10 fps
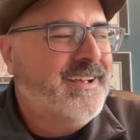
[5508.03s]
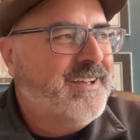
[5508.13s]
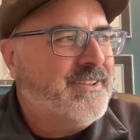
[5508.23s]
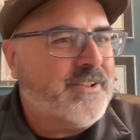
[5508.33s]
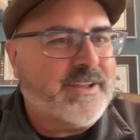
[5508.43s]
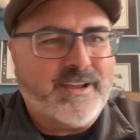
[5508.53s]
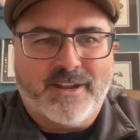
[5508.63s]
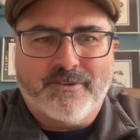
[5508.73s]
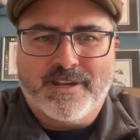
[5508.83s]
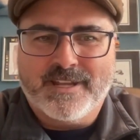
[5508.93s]
They're like, how
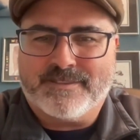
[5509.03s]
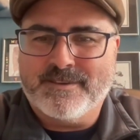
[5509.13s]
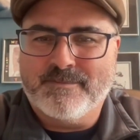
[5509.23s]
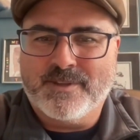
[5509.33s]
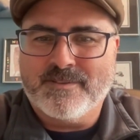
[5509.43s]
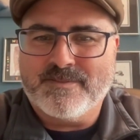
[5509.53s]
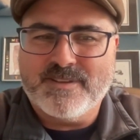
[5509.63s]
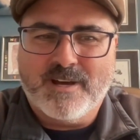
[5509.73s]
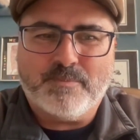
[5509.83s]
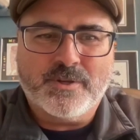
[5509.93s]
do we get them to
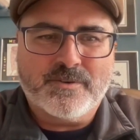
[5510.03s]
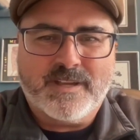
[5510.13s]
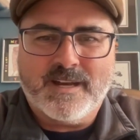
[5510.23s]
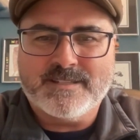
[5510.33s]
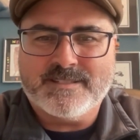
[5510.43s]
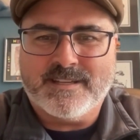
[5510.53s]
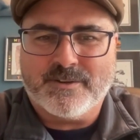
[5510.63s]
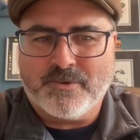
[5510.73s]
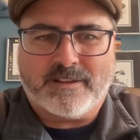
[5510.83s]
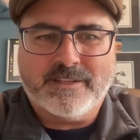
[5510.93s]
upload content
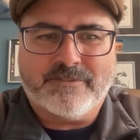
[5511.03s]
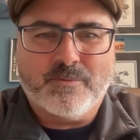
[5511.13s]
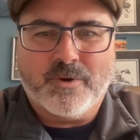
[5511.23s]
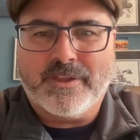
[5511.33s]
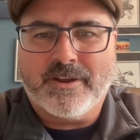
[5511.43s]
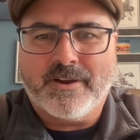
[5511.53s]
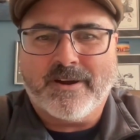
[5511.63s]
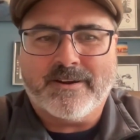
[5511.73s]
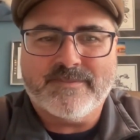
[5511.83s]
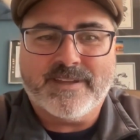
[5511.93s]
directly from where they
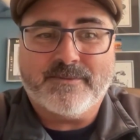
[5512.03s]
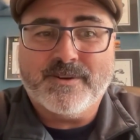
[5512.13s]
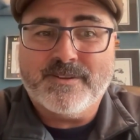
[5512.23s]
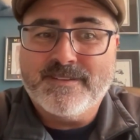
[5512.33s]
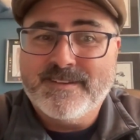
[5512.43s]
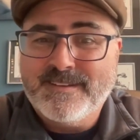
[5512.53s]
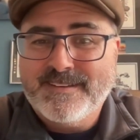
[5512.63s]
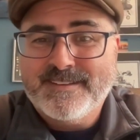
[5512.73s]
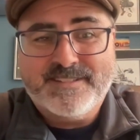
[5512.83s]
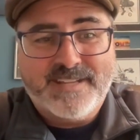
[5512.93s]
are? I'm like, well,
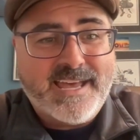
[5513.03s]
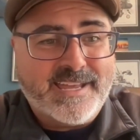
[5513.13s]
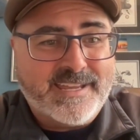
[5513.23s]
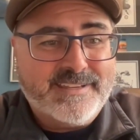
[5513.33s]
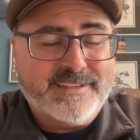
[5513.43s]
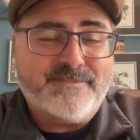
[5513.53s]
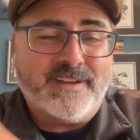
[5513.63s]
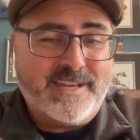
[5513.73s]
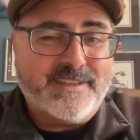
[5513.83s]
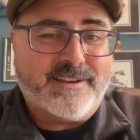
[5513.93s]
today, if I
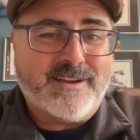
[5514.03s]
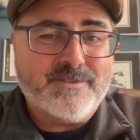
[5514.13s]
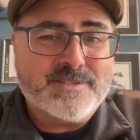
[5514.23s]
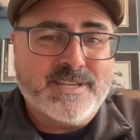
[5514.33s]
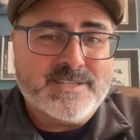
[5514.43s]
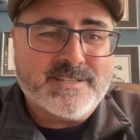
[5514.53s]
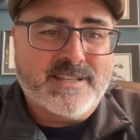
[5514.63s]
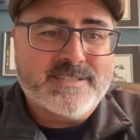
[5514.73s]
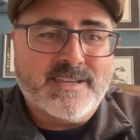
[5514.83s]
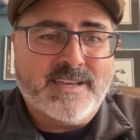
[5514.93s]
had that conversation,
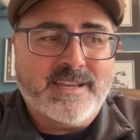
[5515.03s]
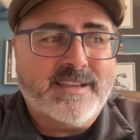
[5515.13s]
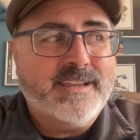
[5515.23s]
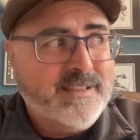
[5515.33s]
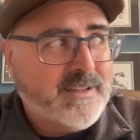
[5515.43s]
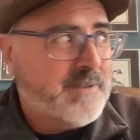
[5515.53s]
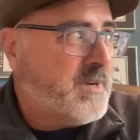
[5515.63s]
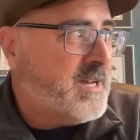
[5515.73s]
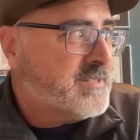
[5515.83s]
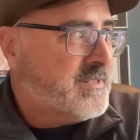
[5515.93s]
I'd say Elon
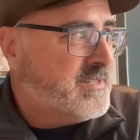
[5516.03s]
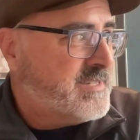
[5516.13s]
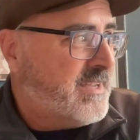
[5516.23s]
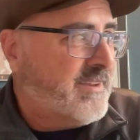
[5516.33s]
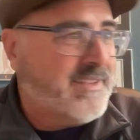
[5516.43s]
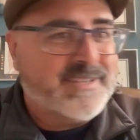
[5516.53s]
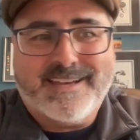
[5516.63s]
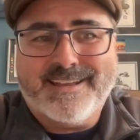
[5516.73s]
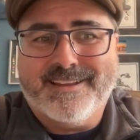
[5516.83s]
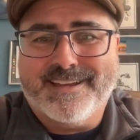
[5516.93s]
Musk is selling a
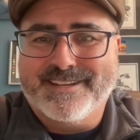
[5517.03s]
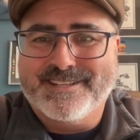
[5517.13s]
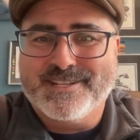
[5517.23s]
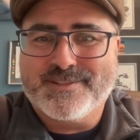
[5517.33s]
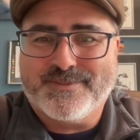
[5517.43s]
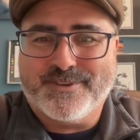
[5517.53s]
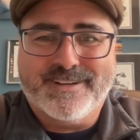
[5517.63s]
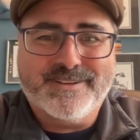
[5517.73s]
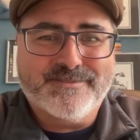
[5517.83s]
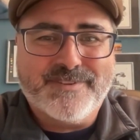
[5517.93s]
satellite dish for
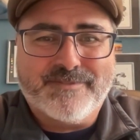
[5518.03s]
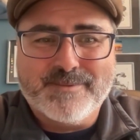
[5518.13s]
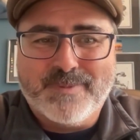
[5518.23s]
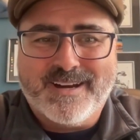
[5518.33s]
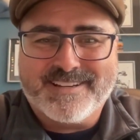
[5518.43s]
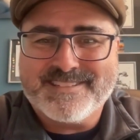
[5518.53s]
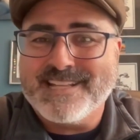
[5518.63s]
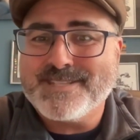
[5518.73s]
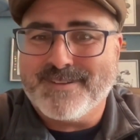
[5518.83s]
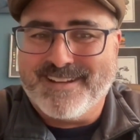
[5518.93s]
$150.
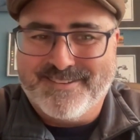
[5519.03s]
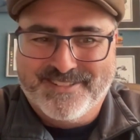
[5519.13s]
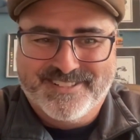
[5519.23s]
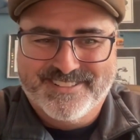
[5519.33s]
That's what I would do.